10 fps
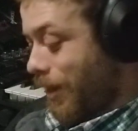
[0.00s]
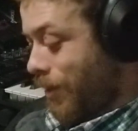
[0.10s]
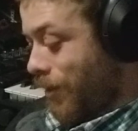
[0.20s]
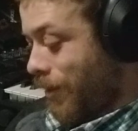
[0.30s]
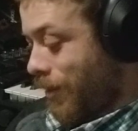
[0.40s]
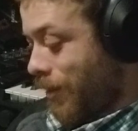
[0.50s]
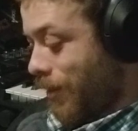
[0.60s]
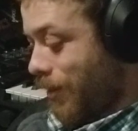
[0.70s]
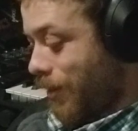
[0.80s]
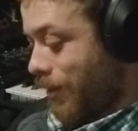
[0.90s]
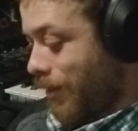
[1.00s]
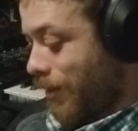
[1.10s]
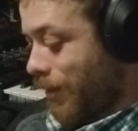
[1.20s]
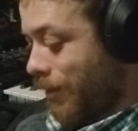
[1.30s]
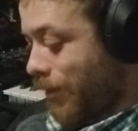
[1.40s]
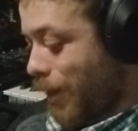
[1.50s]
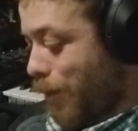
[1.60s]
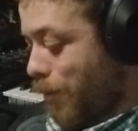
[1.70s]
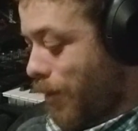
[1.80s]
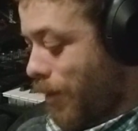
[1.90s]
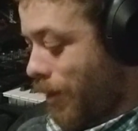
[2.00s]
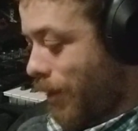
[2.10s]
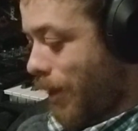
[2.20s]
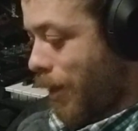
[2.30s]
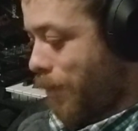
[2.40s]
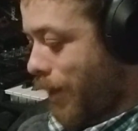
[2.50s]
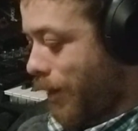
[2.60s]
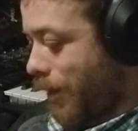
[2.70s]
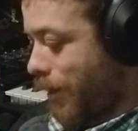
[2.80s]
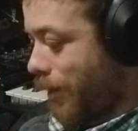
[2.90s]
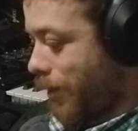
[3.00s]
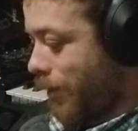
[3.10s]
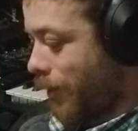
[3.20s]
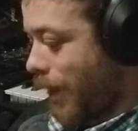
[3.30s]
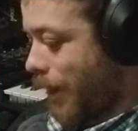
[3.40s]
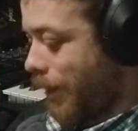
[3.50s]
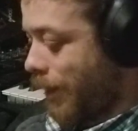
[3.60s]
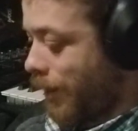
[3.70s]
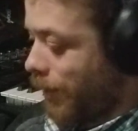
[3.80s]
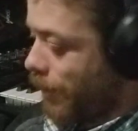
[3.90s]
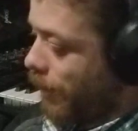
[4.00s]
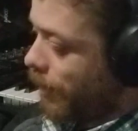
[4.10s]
and it's got a mic in, or line in.